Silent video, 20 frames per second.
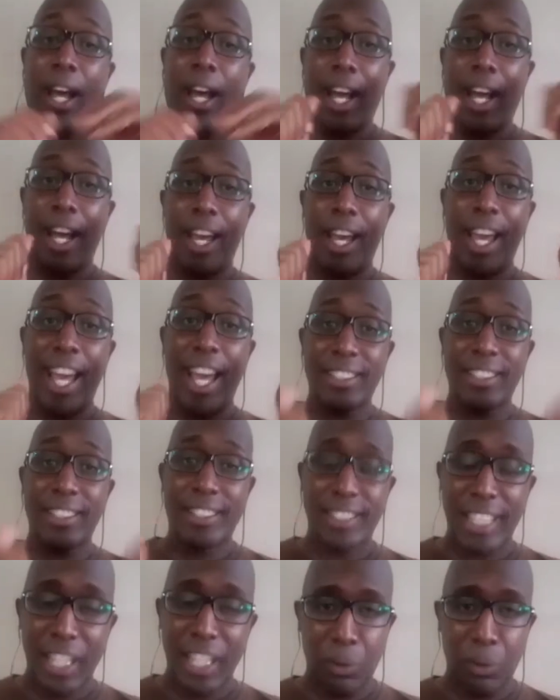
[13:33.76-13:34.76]
At
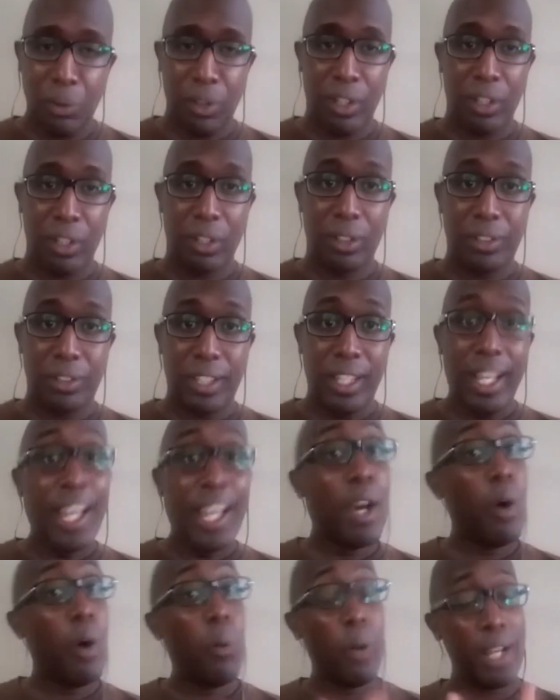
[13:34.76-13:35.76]
SeaWorld,
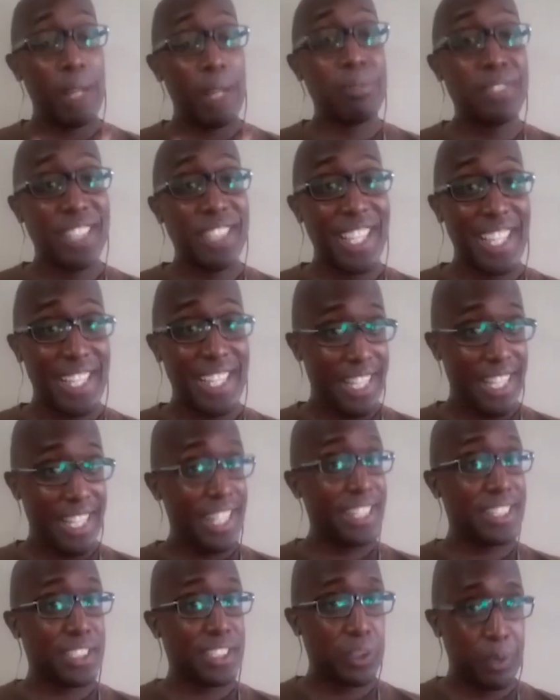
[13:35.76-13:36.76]
what I'm saying
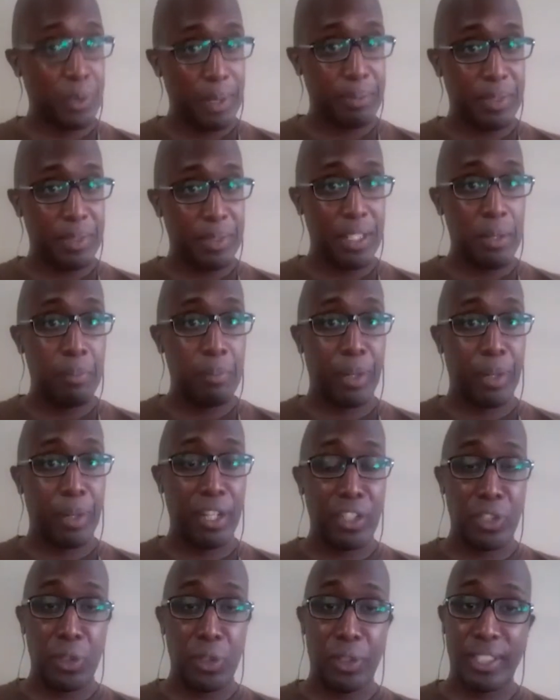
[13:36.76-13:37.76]
is scripted,
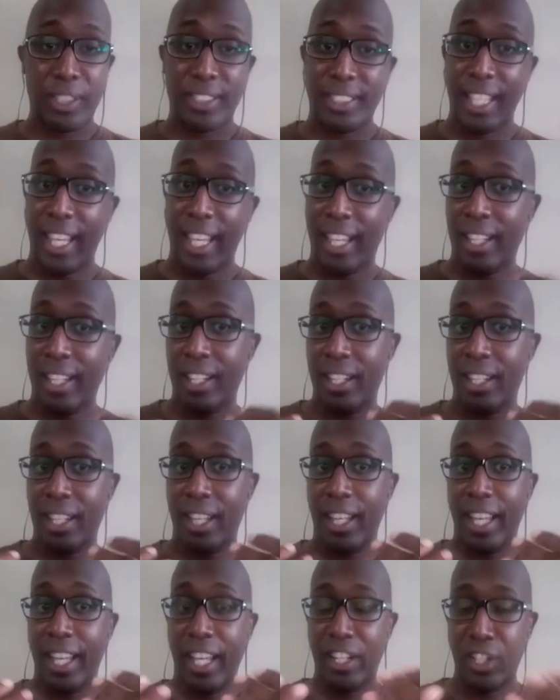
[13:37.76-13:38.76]
but you can say it
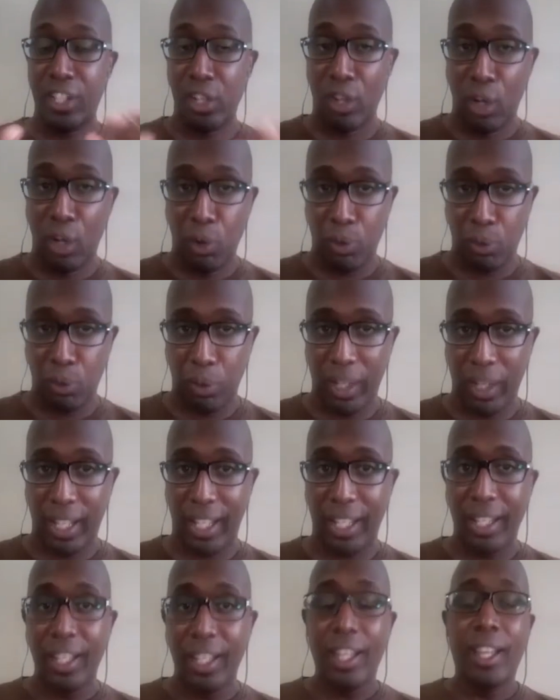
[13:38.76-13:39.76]
in your own
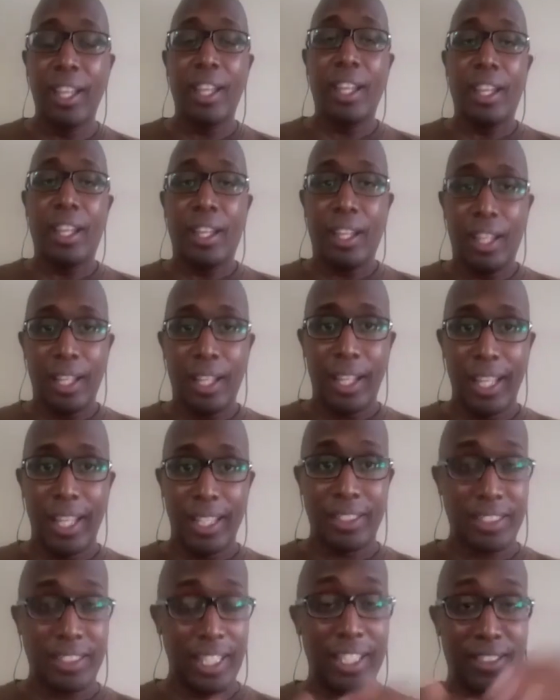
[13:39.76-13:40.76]
way.
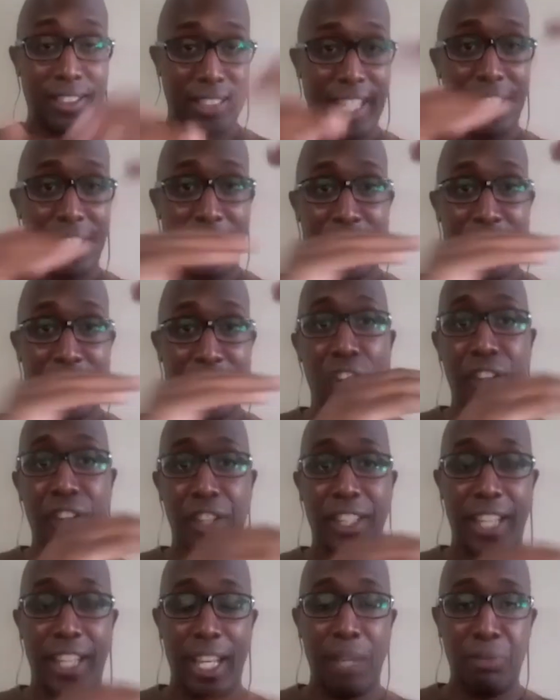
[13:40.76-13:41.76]
It's like, here are
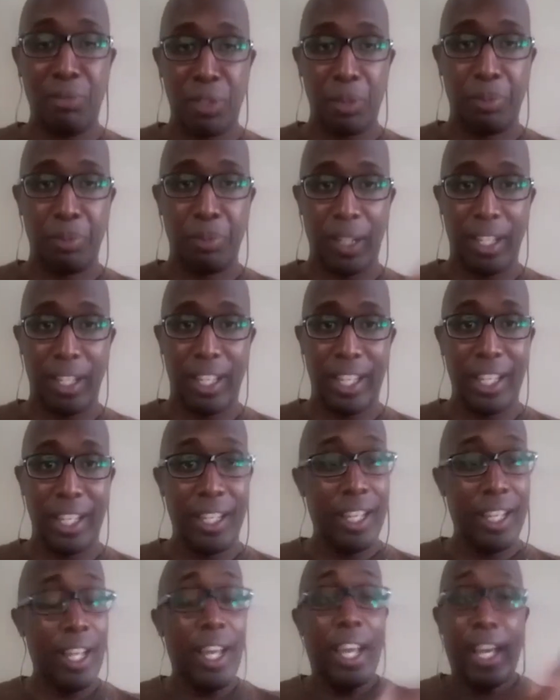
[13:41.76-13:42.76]
the games you play.
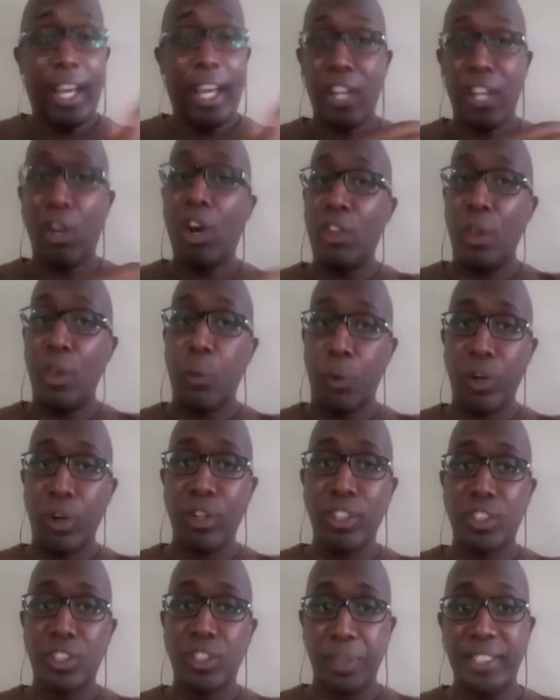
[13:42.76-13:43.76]
Here are the
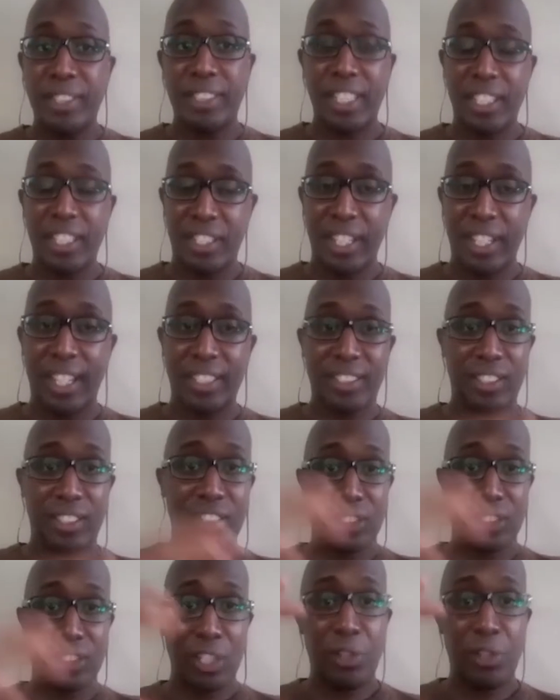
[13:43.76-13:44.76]
words we suggest.
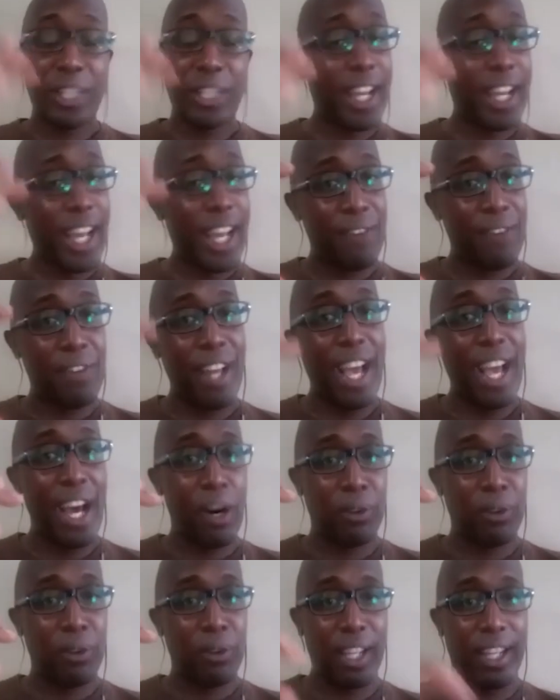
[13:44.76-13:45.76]
So you kind of have an
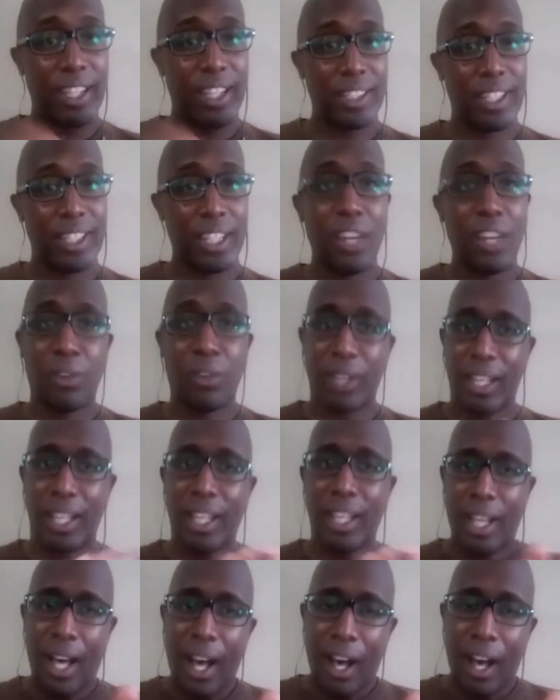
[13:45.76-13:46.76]
outline, like, okay,
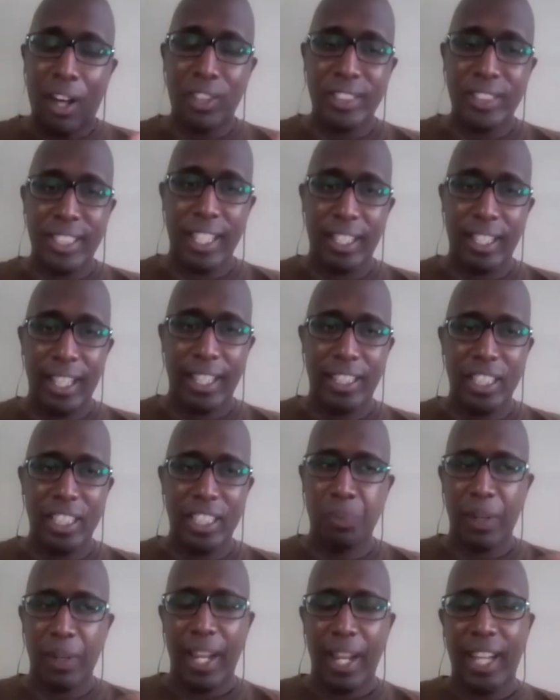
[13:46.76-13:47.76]
I'll say it like
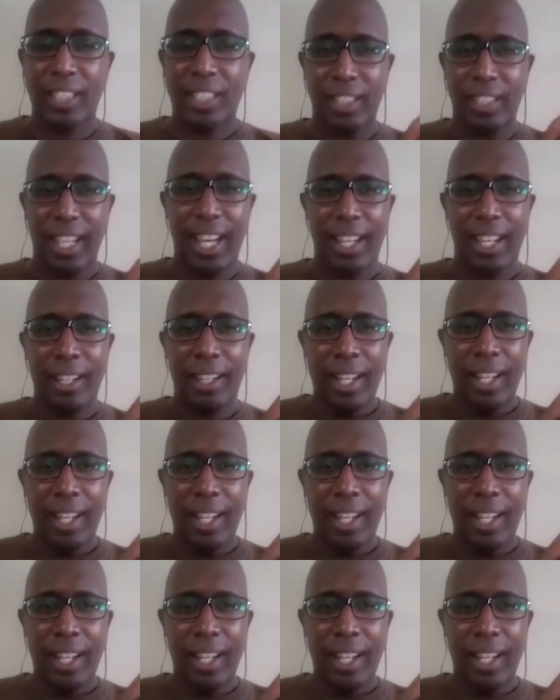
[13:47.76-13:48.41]
this, but actually I